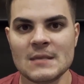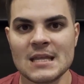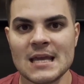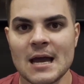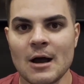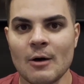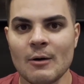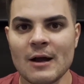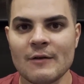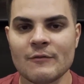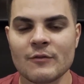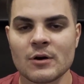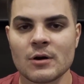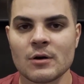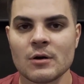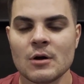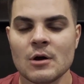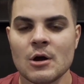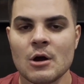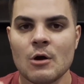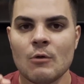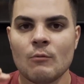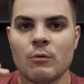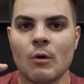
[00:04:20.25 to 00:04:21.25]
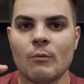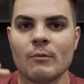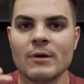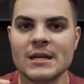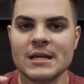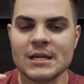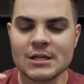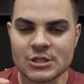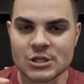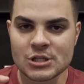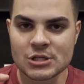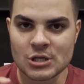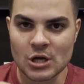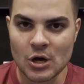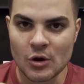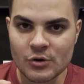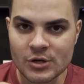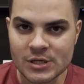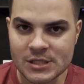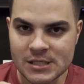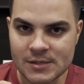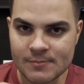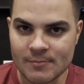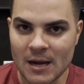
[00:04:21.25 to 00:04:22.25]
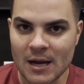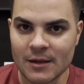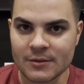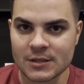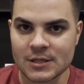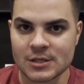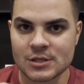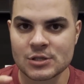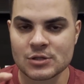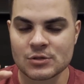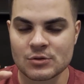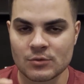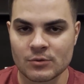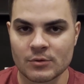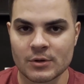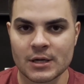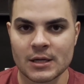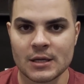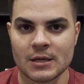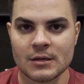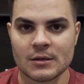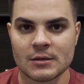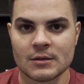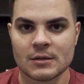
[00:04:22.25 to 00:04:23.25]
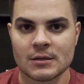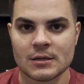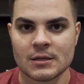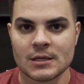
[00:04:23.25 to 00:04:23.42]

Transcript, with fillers: However, what we need to notice about this story